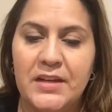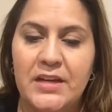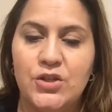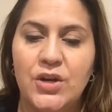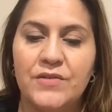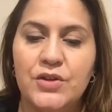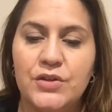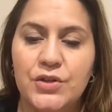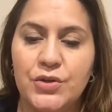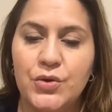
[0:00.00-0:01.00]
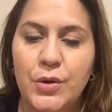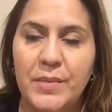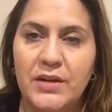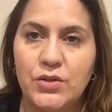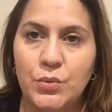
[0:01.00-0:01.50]
I do have concern going
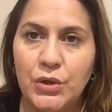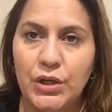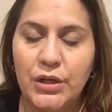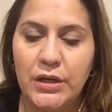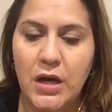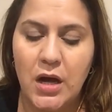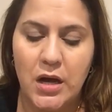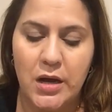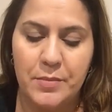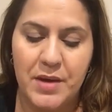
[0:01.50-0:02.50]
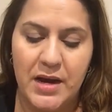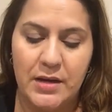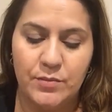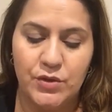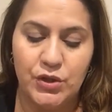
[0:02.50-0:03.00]
back to work. I
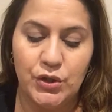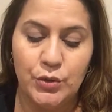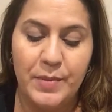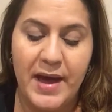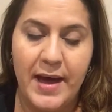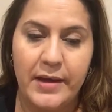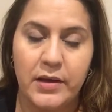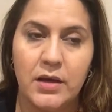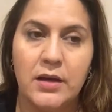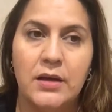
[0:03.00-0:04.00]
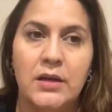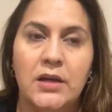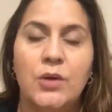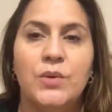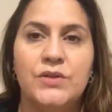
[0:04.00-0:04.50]
am
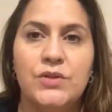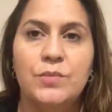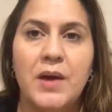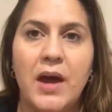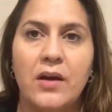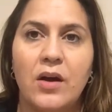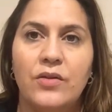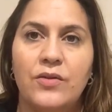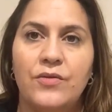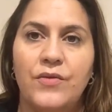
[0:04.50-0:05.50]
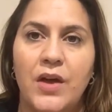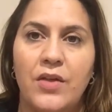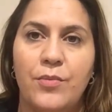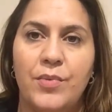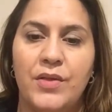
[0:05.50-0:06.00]
was due back on the
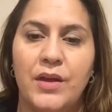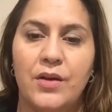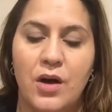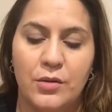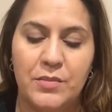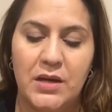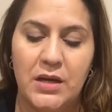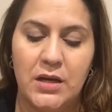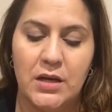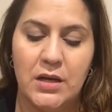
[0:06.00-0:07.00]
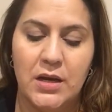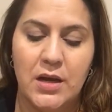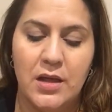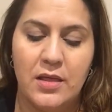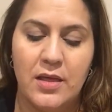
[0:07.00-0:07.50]
5th, but they called me
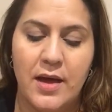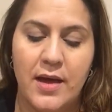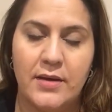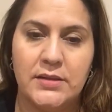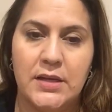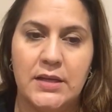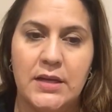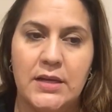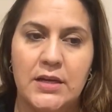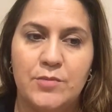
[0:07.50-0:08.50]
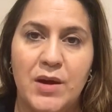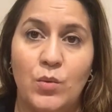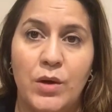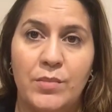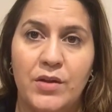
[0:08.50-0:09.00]
that they need my
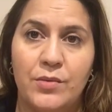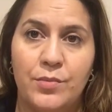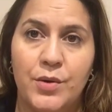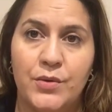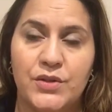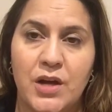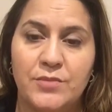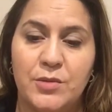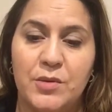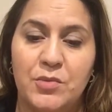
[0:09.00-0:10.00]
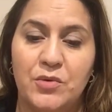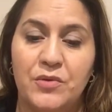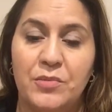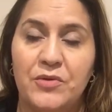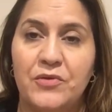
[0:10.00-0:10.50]
1 month post-op to be moved
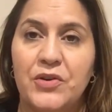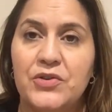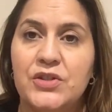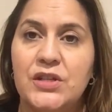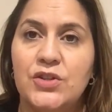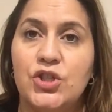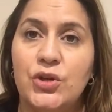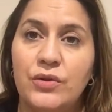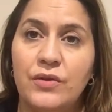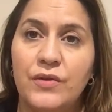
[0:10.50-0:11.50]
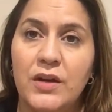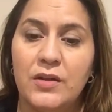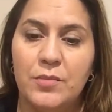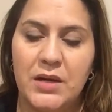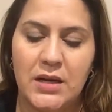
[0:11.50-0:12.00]
from the 1st to the
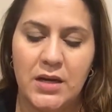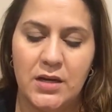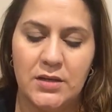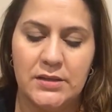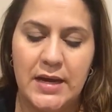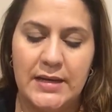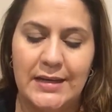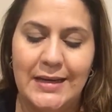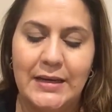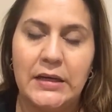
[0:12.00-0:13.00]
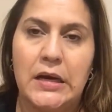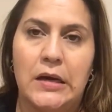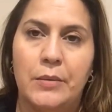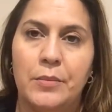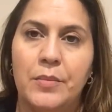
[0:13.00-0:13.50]
5th because I can't
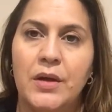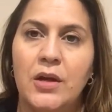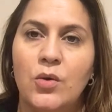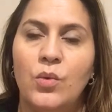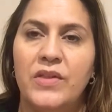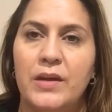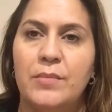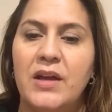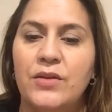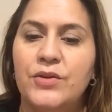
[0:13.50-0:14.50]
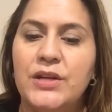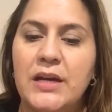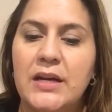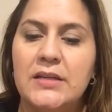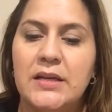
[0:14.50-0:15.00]
come within my 30
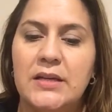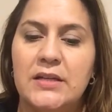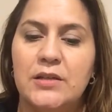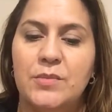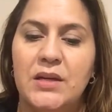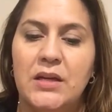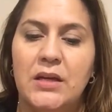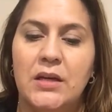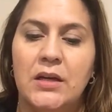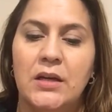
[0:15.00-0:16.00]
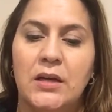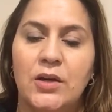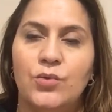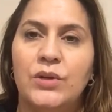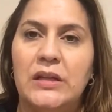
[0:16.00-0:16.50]
days. I need to be
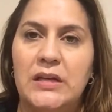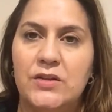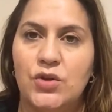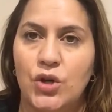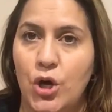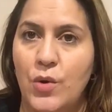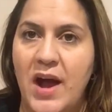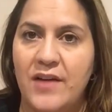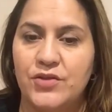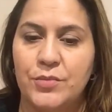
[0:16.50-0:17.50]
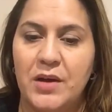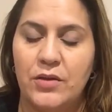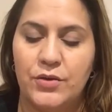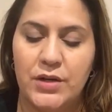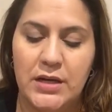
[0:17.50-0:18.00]
released or go after my
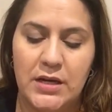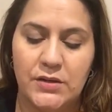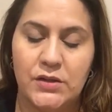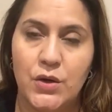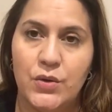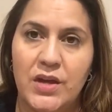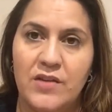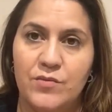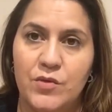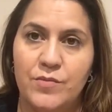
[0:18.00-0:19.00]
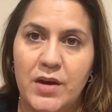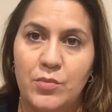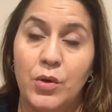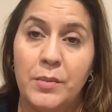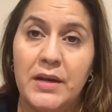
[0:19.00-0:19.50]
30 days. So they have moved my
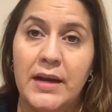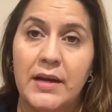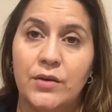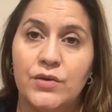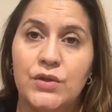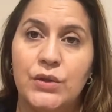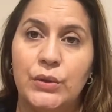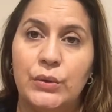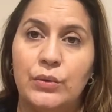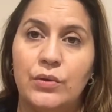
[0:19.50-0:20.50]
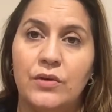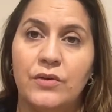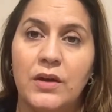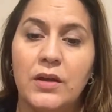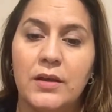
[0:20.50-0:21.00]
appointment now to the
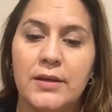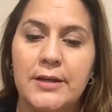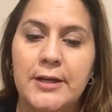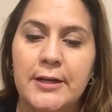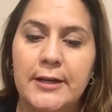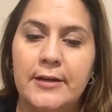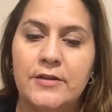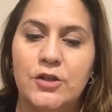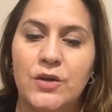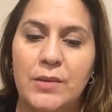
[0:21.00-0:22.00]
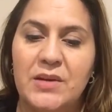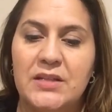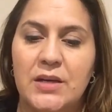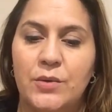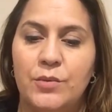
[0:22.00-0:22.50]
5th. So that means